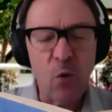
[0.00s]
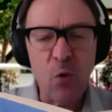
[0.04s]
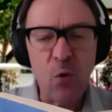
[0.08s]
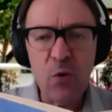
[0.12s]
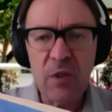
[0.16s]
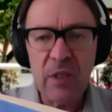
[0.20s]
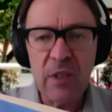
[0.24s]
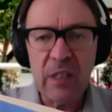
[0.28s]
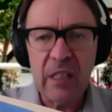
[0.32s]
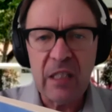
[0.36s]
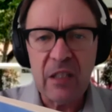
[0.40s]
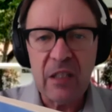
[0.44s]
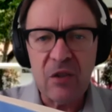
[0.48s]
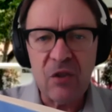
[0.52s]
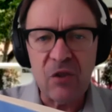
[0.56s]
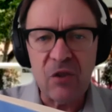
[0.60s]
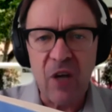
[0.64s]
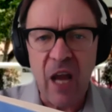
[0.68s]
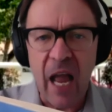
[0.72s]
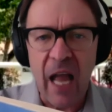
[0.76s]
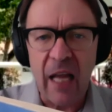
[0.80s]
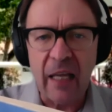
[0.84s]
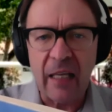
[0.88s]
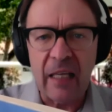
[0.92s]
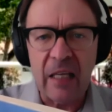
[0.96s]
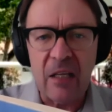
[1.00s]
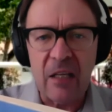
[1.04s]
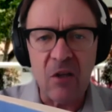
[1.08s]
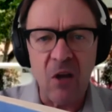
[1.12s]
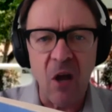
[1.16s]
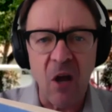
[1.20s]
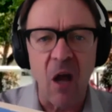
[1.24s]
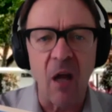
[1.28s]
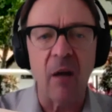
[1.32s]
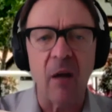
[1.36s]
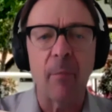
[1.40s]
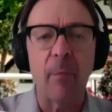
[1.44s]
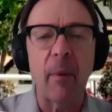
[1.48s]
"Who's this Jack he's
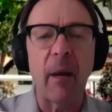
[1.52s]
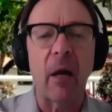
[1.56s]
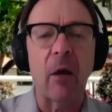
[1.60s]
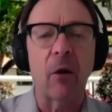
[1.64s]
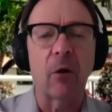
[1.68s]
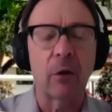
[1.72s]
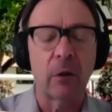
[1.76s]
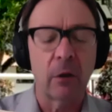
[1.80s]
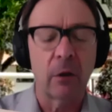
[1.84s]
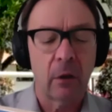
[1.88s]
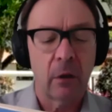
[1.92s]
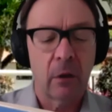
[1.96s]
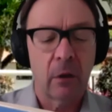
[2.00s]
on about?"